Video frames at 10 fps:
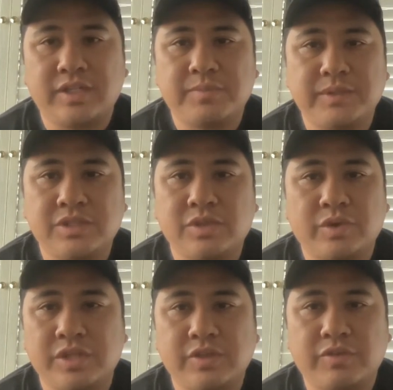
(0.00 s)
It's been so
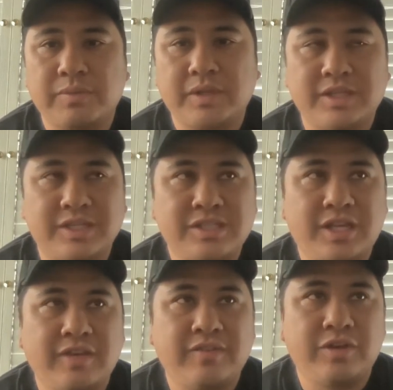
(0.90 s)
crazy for me. And it's
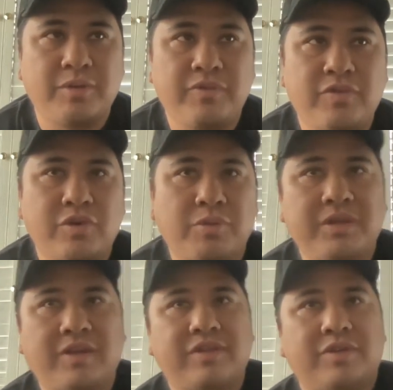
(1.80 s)
not even, you know, before
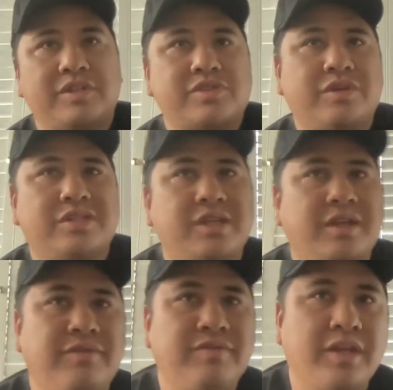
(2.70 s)
normally I've done restaurants that
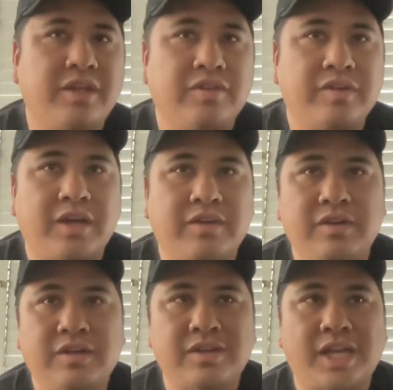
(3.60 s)
have, you know,
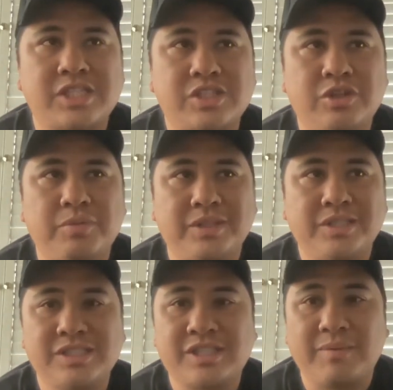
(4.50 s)
gotten national, but
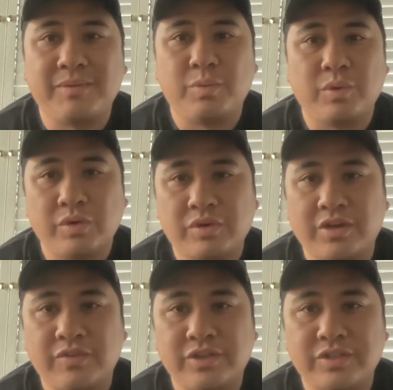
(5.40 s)
this has gotten me world
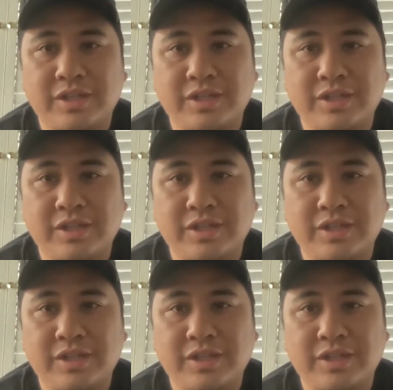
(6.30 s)
coverage.